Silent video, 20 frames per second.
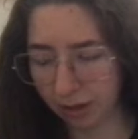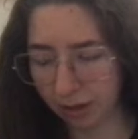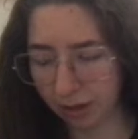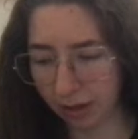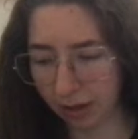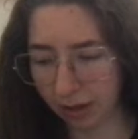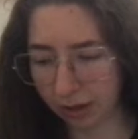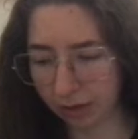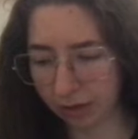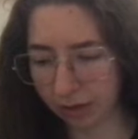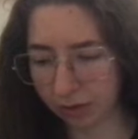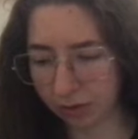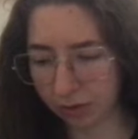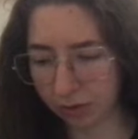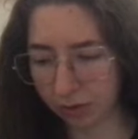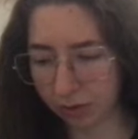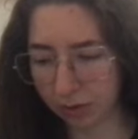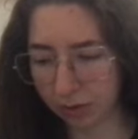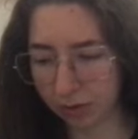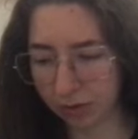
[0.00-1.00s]
and the
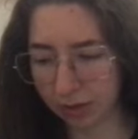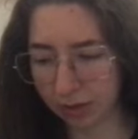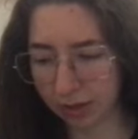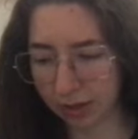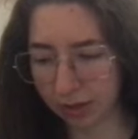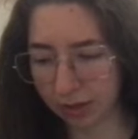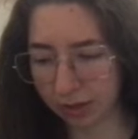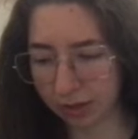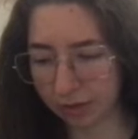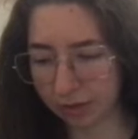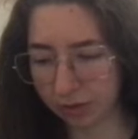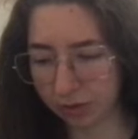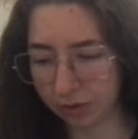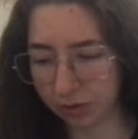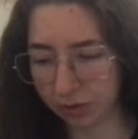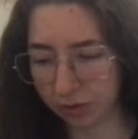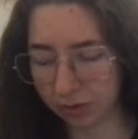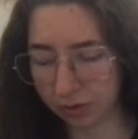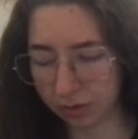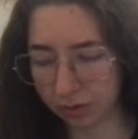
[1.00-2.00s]
description says, the
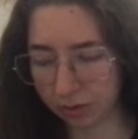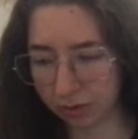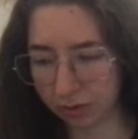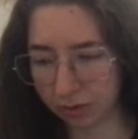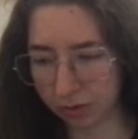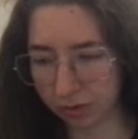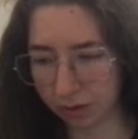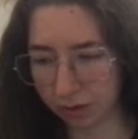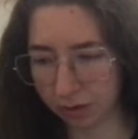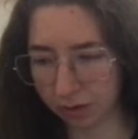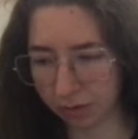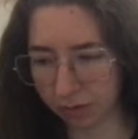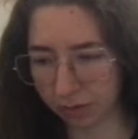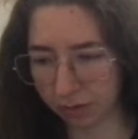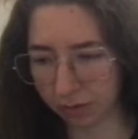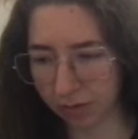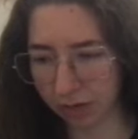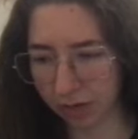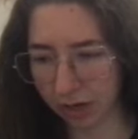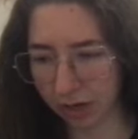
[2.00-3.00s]
nucleus of
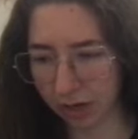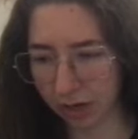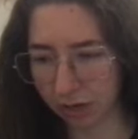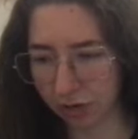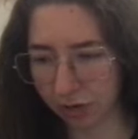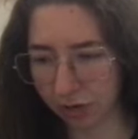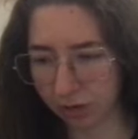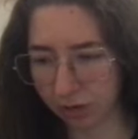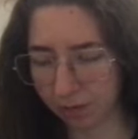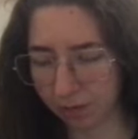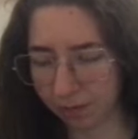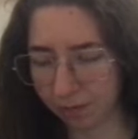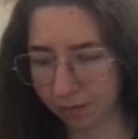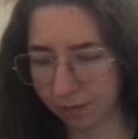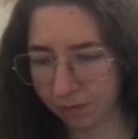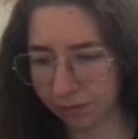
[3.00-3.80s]
creation.